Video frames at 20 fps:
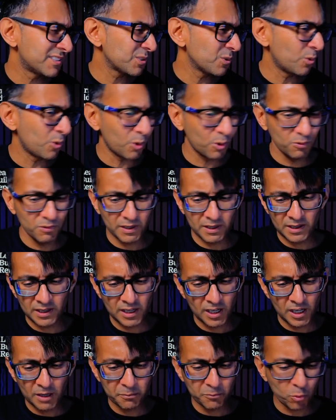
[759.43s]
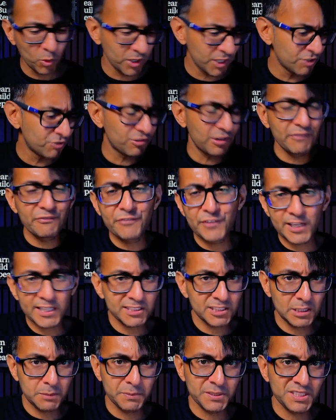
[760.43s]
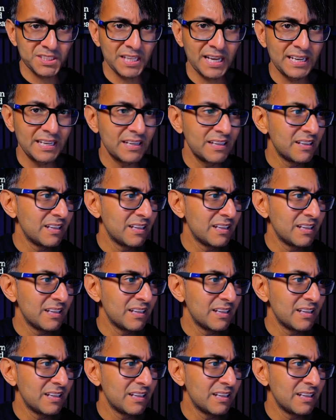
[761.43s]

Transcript: or 130%.